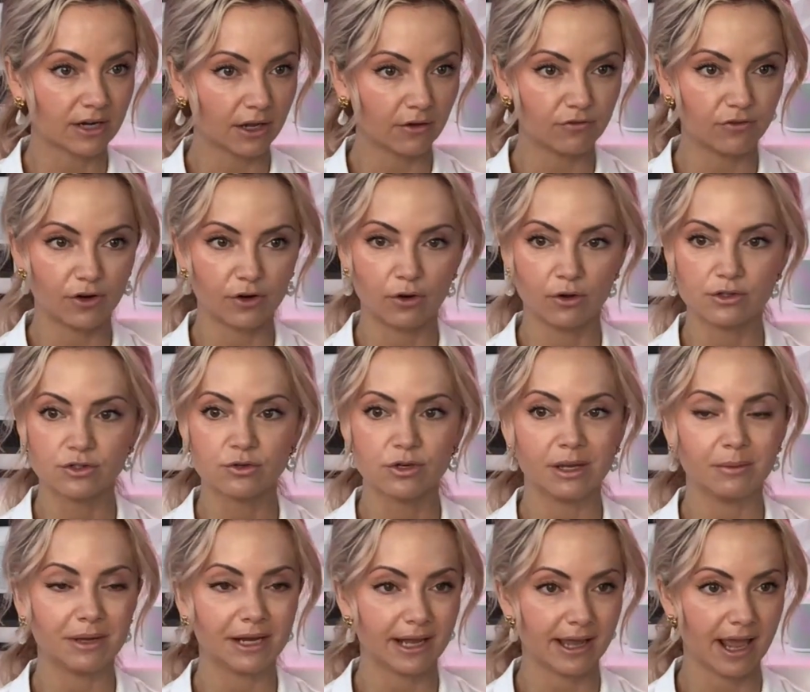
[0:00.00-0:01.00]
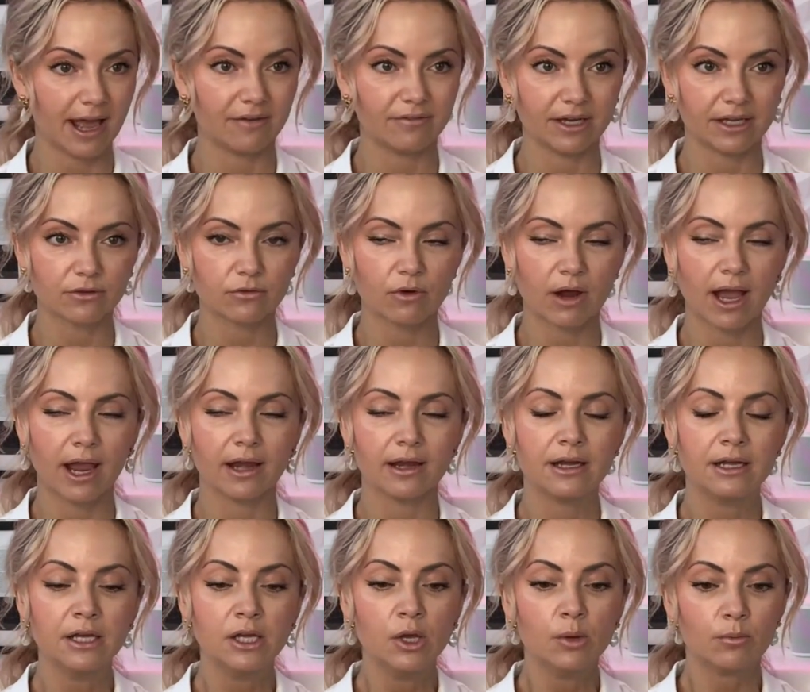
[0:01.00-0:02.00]
ClickFunnels, you name it, I have it, right?
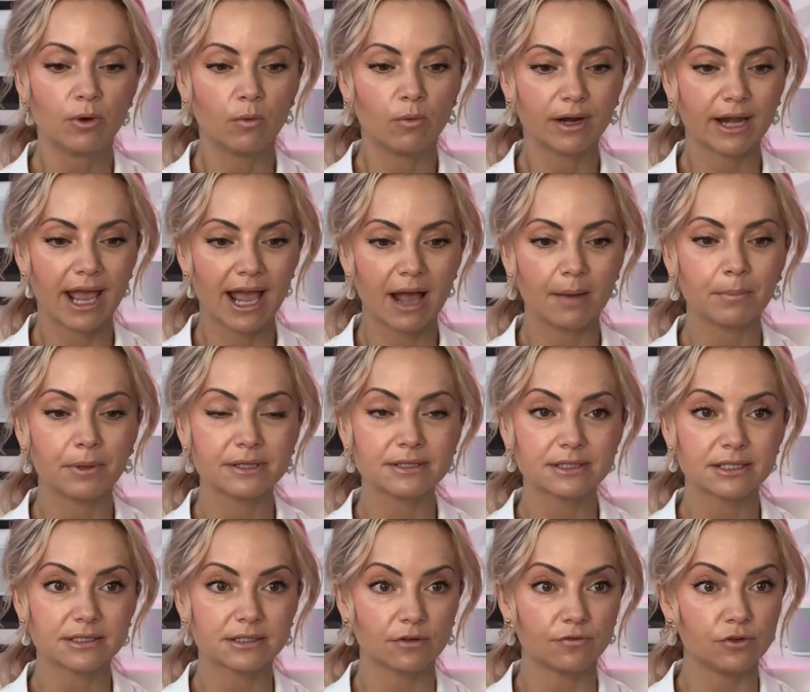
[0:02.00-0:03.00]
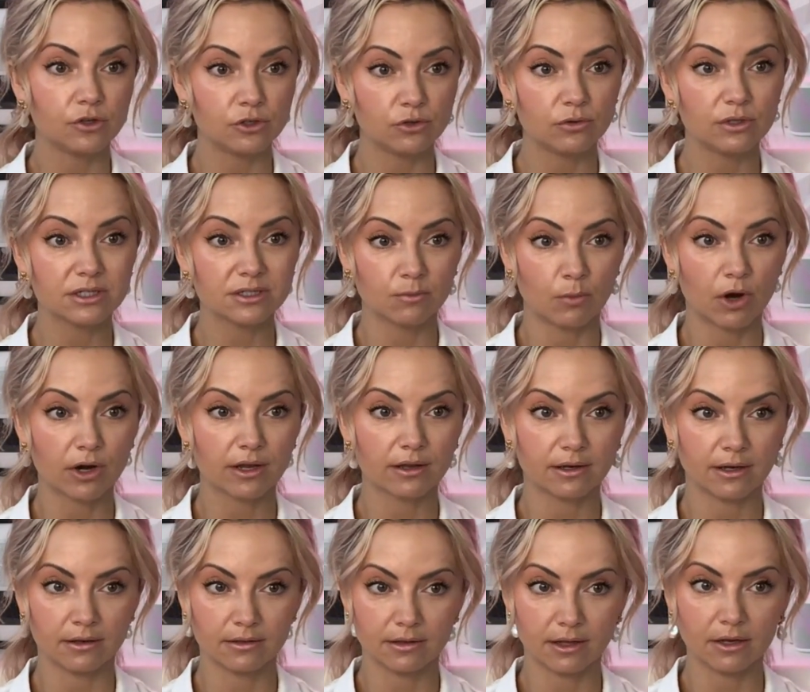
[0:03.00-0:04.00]
But what happens is if you do this
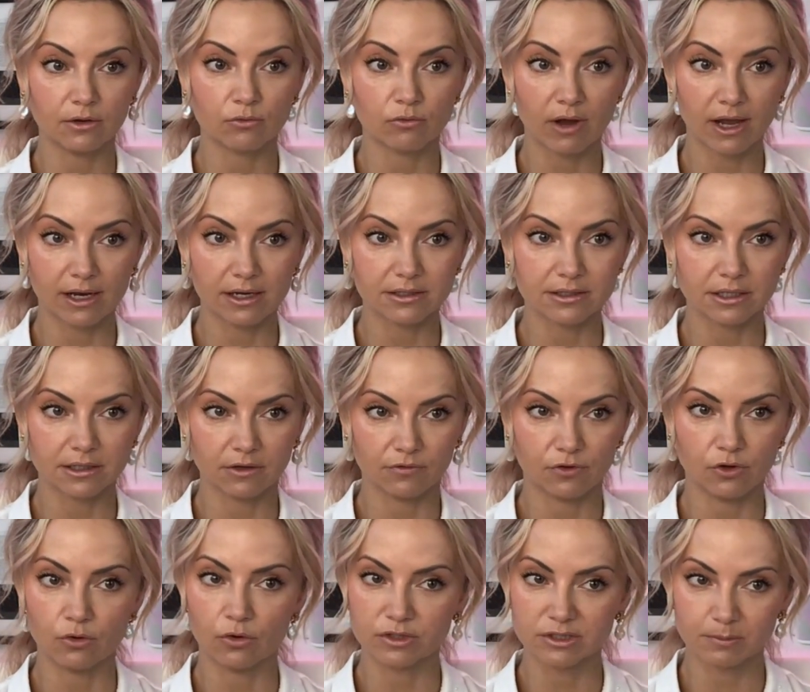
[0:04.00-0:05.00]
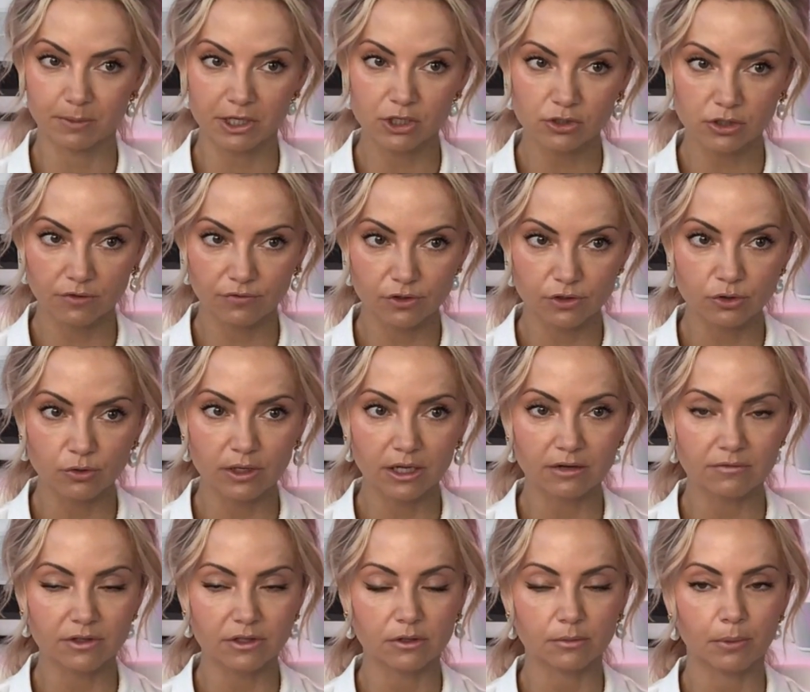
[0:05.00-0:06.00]
marketing thing right, and if you, especially if you're doing
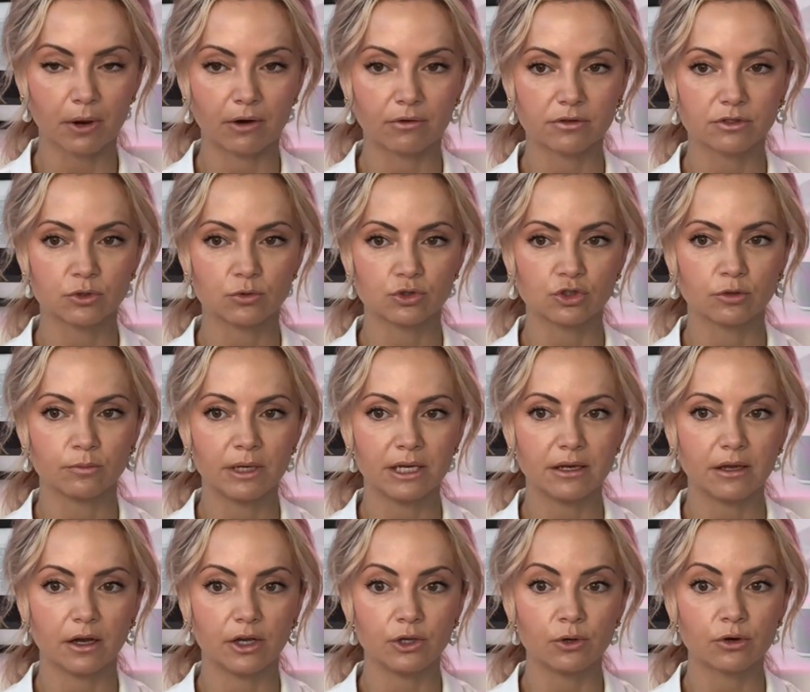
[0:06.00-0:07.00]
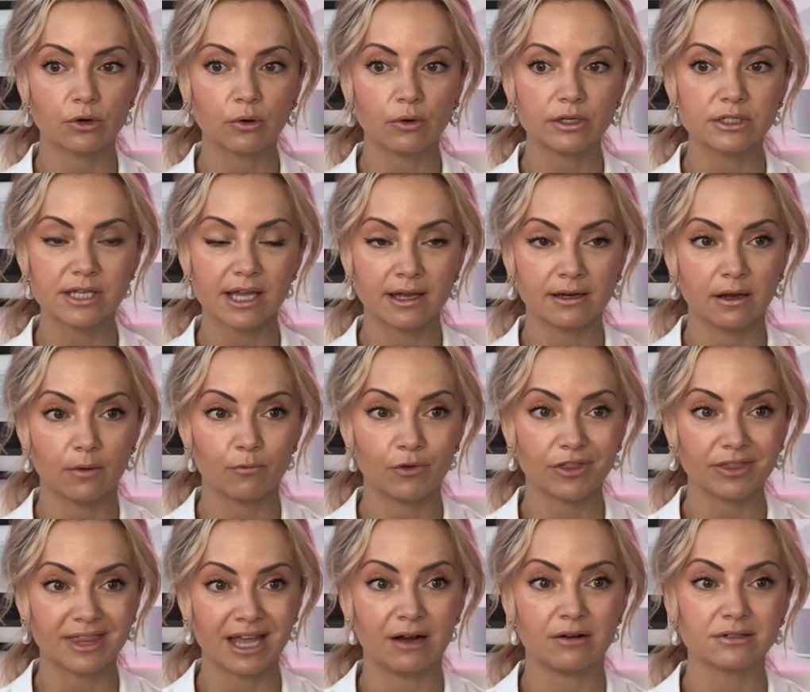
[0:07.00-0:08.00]
it with the power of social media, you're going to end up with
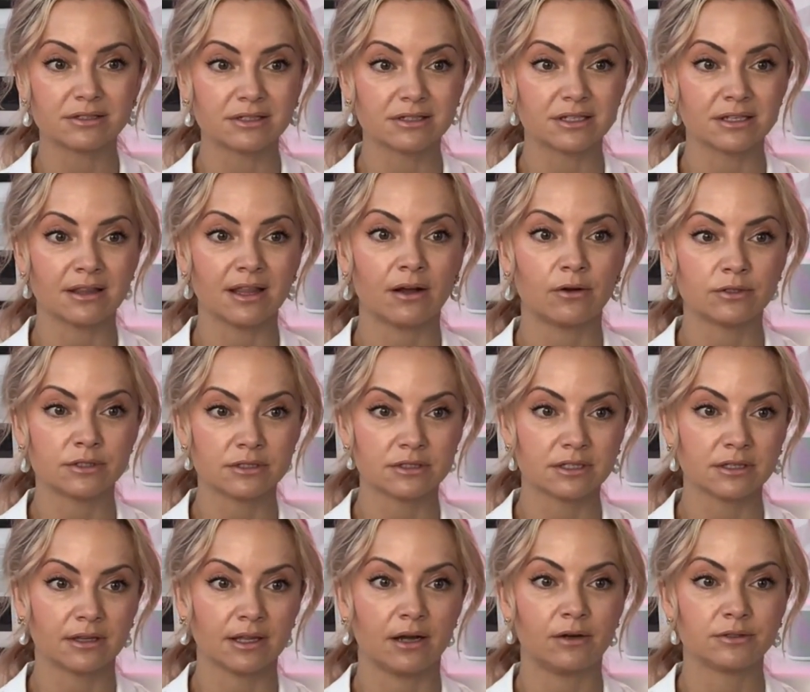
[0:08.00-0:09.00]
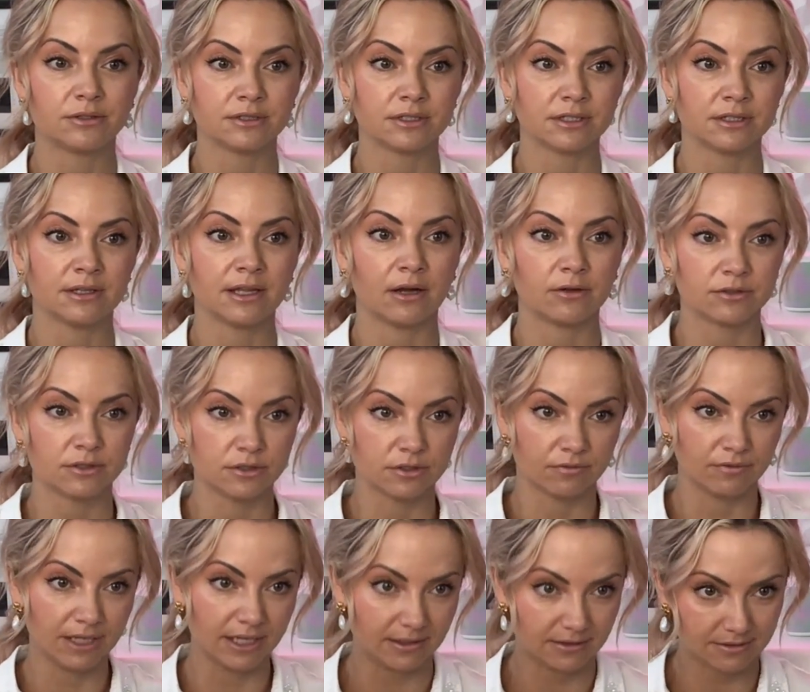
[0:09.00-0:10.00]
thousands and thousands and thousands and thousands
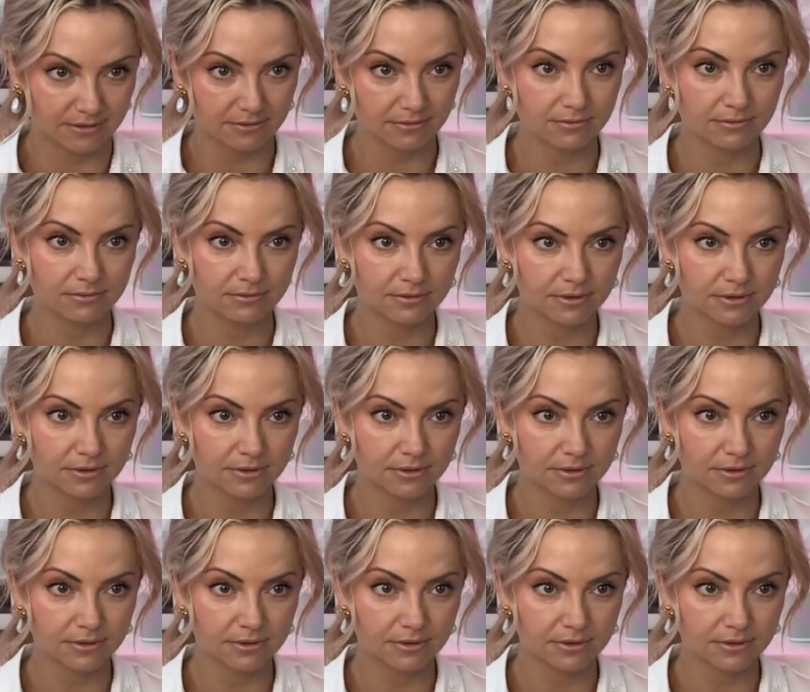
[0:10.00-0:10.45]
of leads.